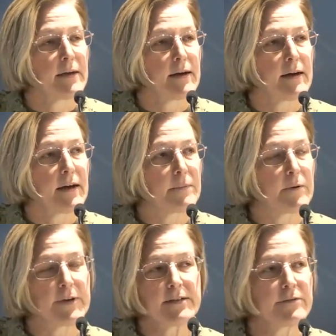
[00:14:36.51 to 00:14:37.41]
uh,
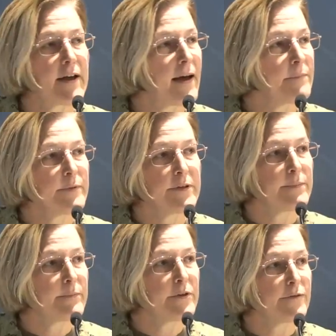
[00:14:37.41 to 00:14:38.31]
but we do not
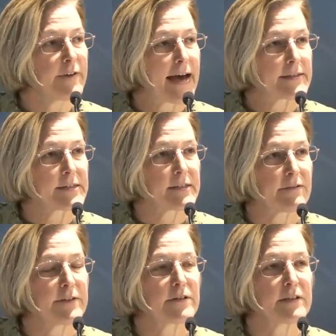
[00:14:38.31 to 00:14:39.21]
move fast
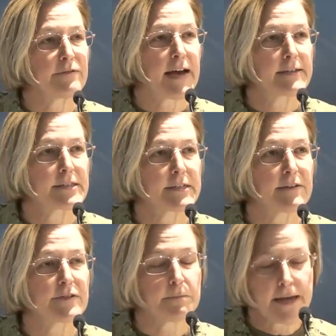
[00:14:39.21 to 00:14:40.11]
enough, nearly fast
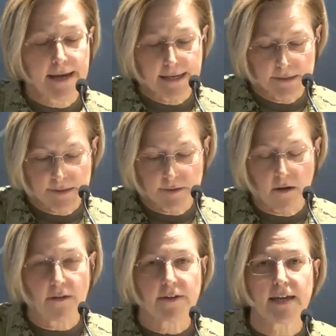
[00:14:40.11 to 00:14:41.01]
enough to pace
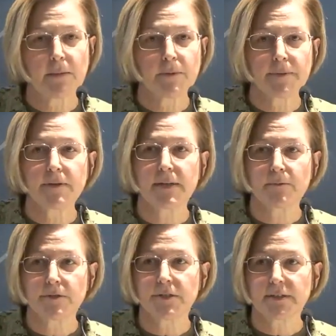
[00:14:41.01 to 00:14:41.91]
all the capability
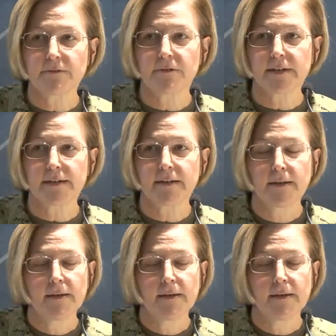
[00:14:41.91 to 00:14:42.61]
we're delivering.